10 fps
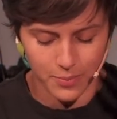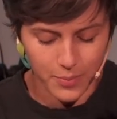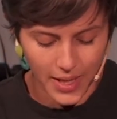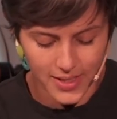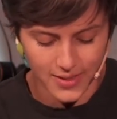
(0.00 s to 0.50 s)

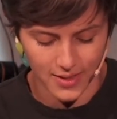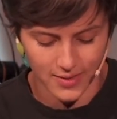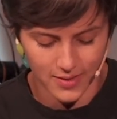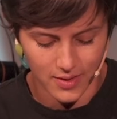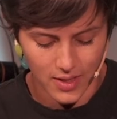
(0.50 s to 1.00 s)

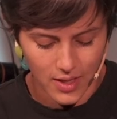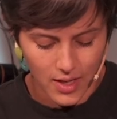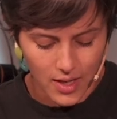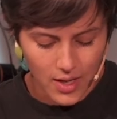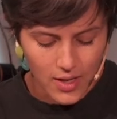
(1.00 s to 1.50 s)
places.
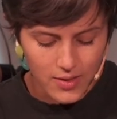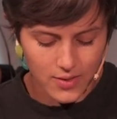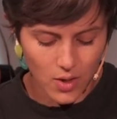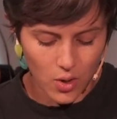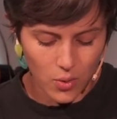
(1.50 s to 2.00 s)

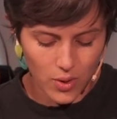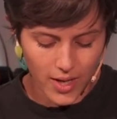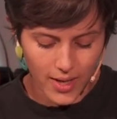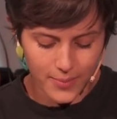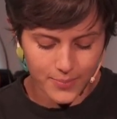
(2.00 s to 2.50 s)
So
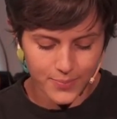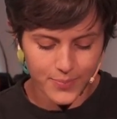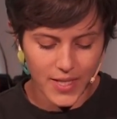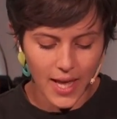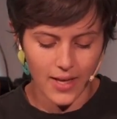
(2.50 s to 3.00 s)
and
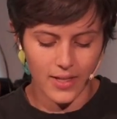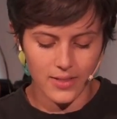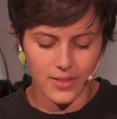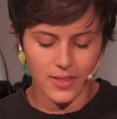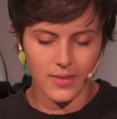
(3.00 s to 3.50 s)

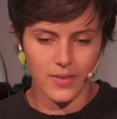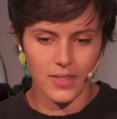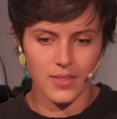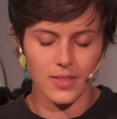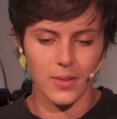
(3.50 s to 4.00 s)

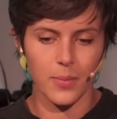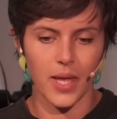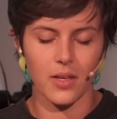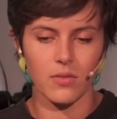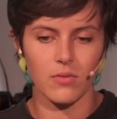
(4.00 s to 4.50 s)
this is the
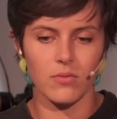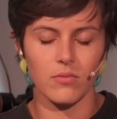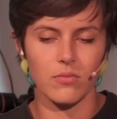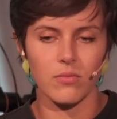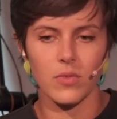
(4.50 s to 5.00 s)
main
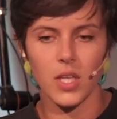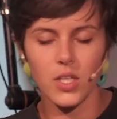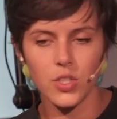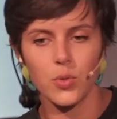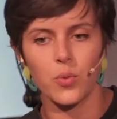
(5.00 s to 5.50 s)

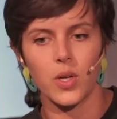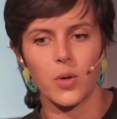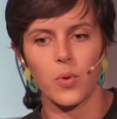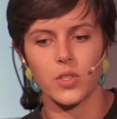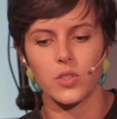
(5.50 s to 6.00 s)
issue. What I
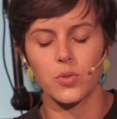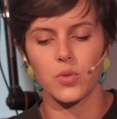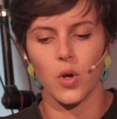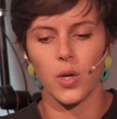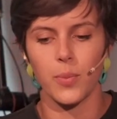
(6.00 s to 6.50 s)
wanted to
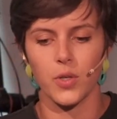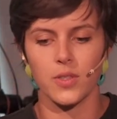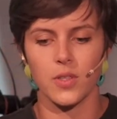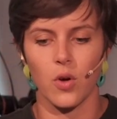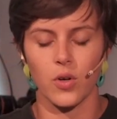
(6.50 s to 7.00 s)
talk about
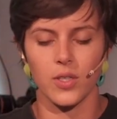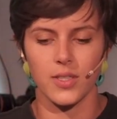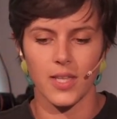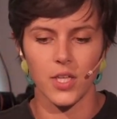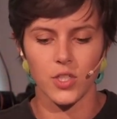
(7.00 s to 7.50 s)
is the
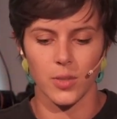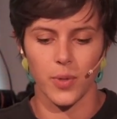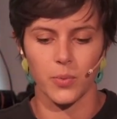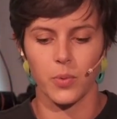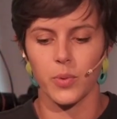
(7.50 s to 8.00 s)
organizational
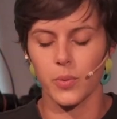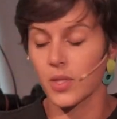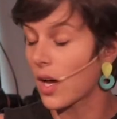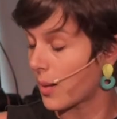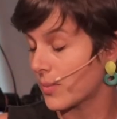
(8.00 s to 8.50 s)
part, but we will
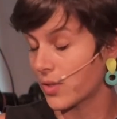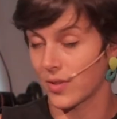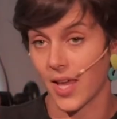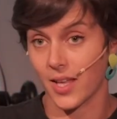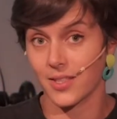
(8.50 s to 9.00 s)
come to
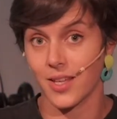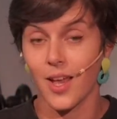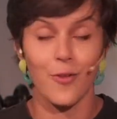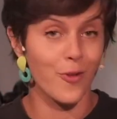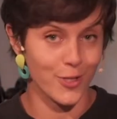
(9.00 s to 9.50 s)
that.
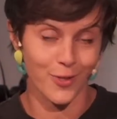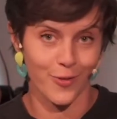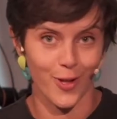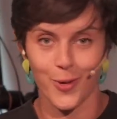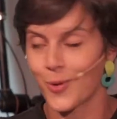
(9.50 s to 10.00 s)
First of
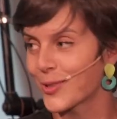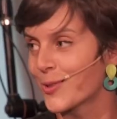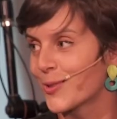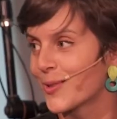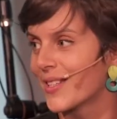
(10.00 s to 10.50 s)
all, I
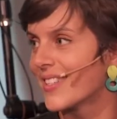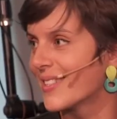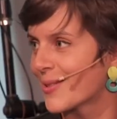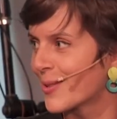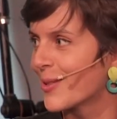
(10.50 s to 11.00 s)
wanted to
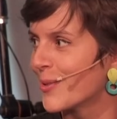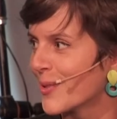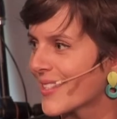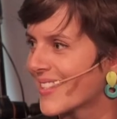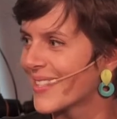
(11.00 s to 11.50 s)

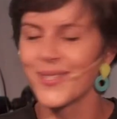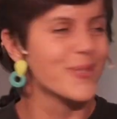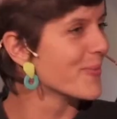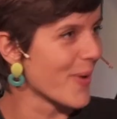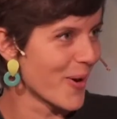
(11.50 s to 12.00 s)
introduce
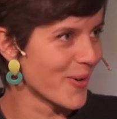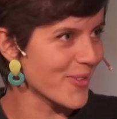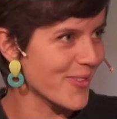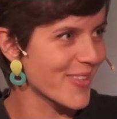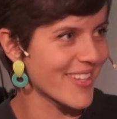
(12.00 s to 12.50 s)
you both,